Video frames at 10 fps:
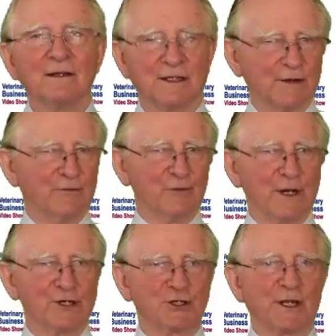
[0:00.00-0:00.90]
the
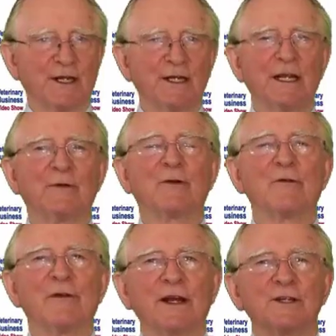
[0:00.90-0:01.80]
information they need for
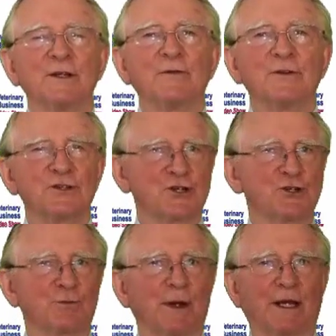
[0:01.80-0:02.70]
effective
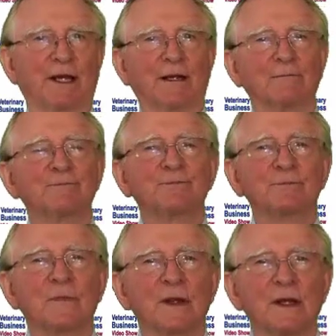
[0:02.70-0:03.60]
decision making.
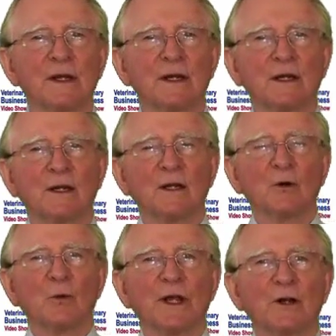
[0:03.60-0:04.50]

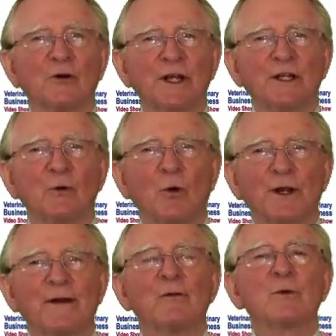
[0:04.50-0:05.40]
We agreed that
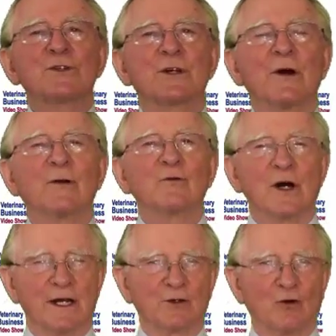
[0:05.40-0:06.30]
whatever was going
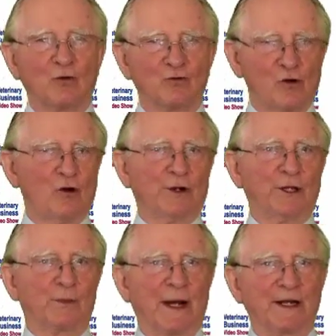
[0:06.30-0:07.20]
right or wrong in
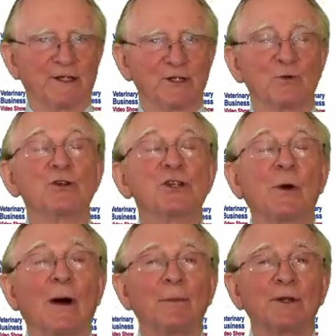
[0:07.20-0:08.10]
the practice would
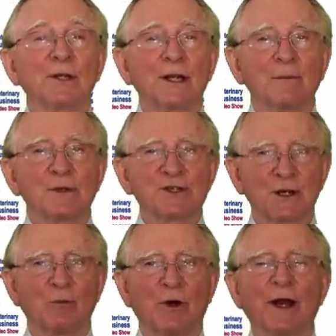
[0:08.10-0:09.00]
show up in the numbers
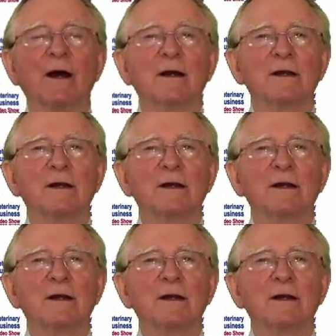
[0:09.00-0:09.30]
somewhere,